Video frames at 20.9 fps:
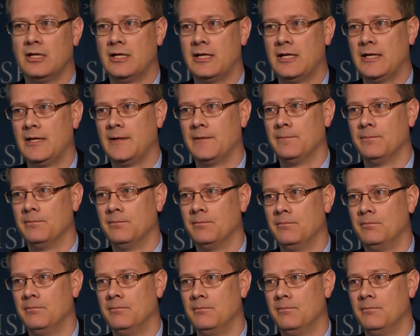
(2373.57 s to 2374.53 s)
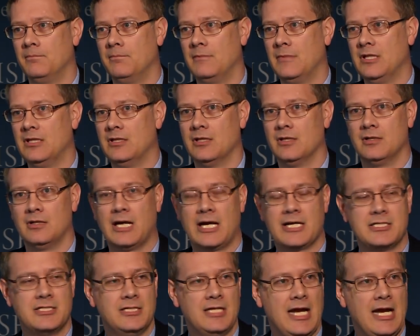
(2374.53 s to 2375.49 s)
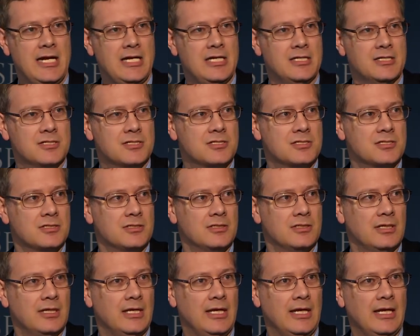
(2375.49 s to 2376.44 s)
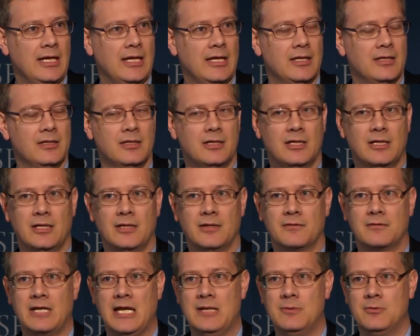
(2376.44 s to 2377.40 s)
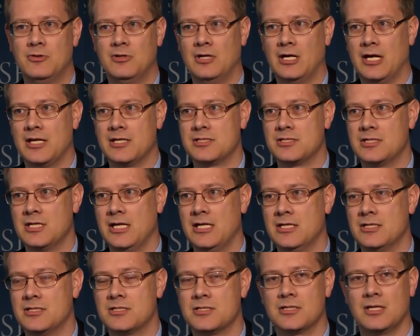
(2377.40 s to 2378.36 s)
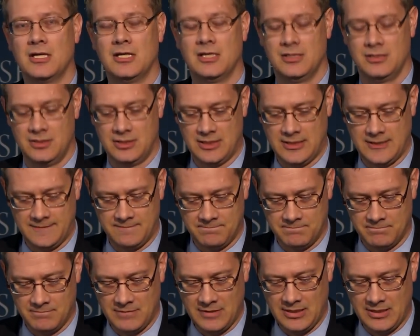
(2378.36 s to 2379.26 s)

um, in the 1980s and uh, came to the United States and, um,